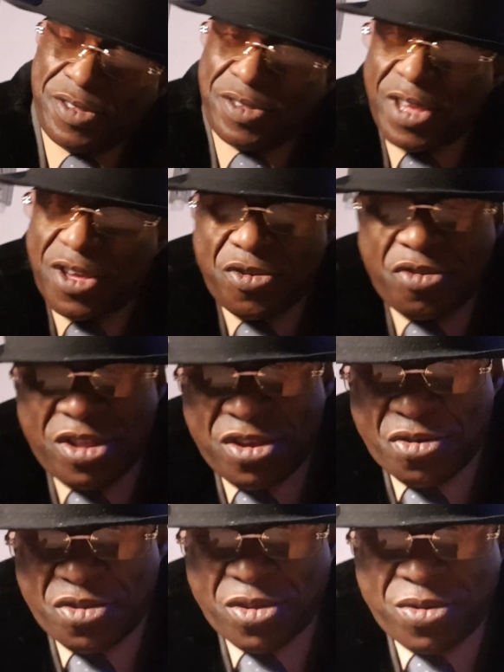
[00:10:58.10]
they're usually
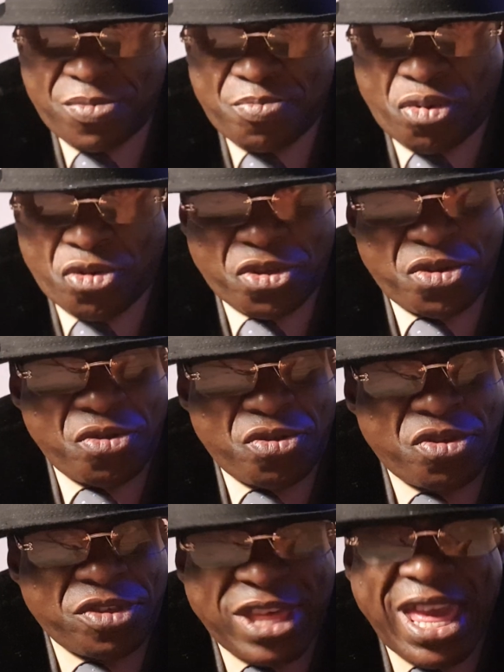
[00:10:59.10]
on the
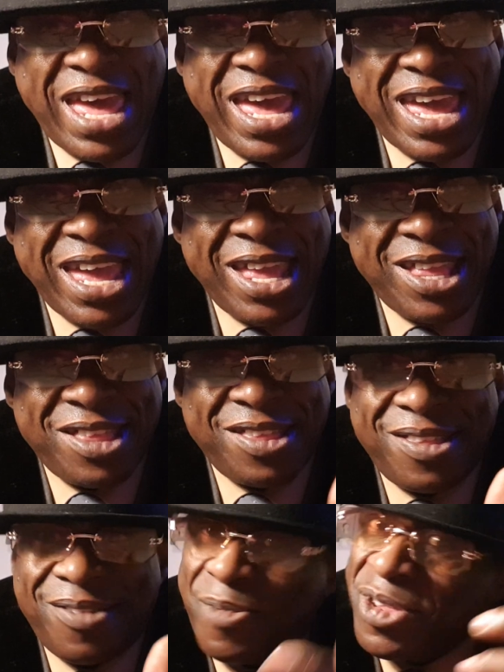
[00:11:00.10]
prosecutor's side
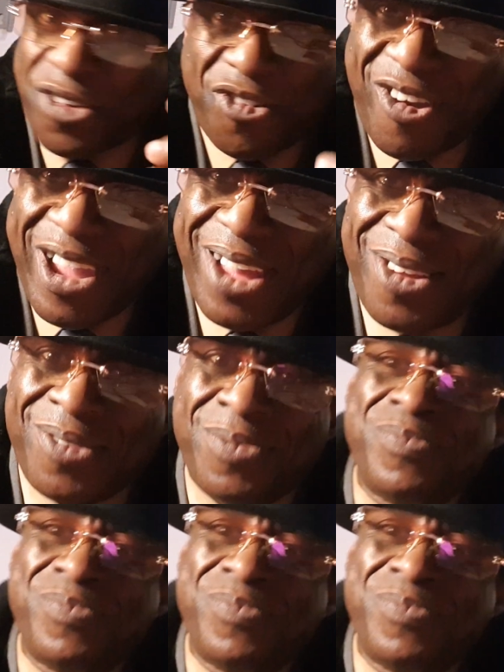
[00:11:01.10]
with the Crown.